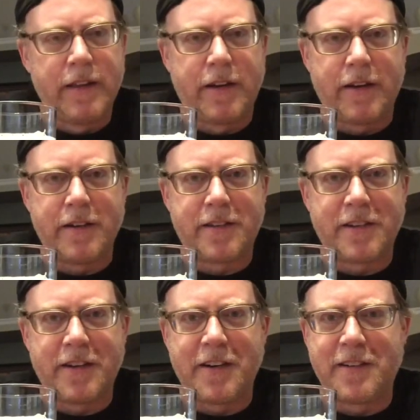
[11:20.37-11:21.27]
There
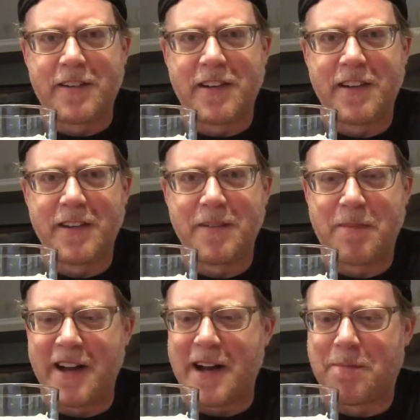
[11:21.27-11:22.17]
is
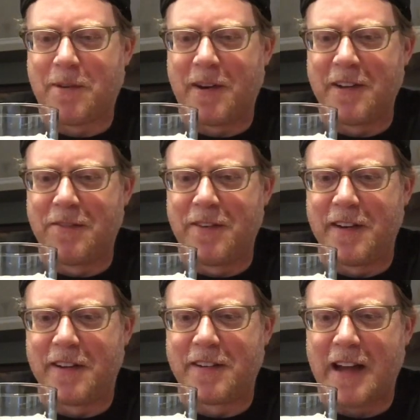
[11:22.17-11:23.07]
pineapple on the
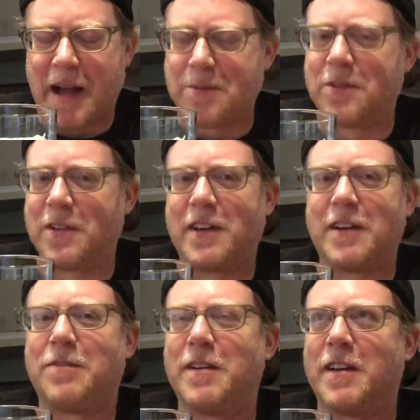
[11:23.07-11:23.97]
finish, absolutely
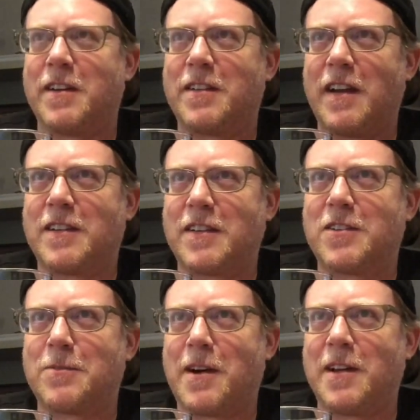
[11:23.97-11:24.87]
on the finish. As I
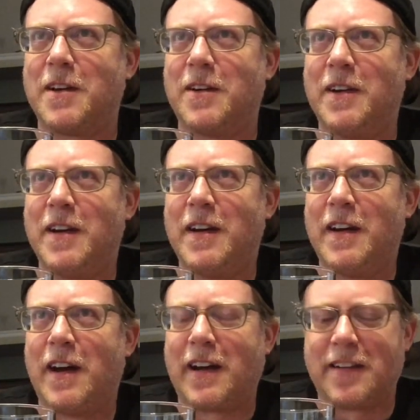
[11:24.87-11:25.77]
swallow,
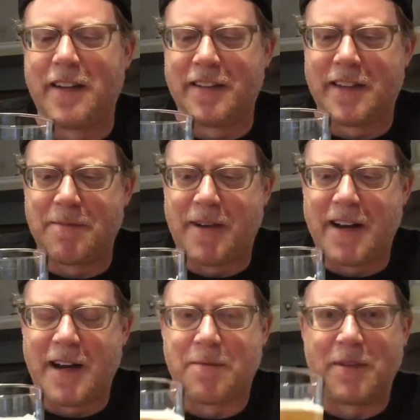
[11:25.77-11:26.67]
I can taste that
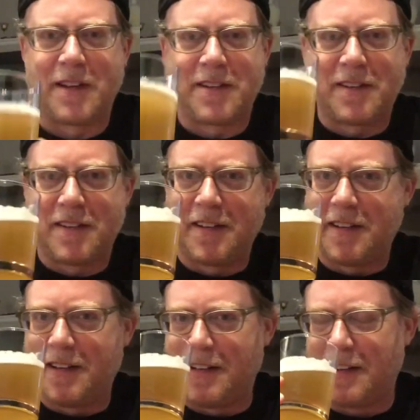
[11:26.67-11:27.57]
pineapple. That's
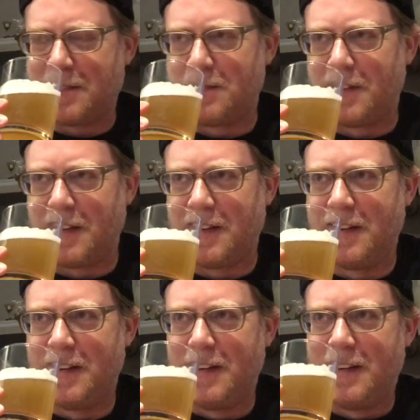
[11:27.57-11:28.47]
really,
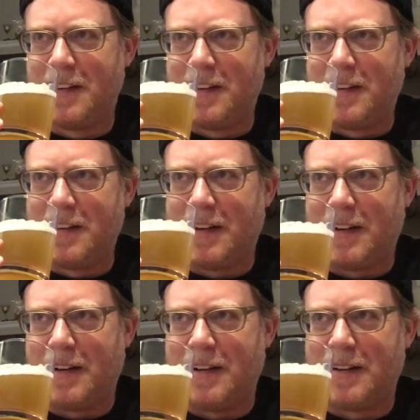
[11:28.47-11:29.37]

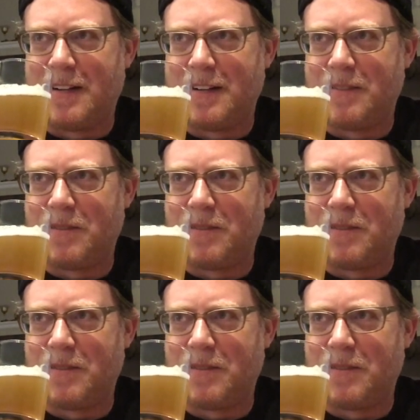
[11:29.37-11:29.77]
now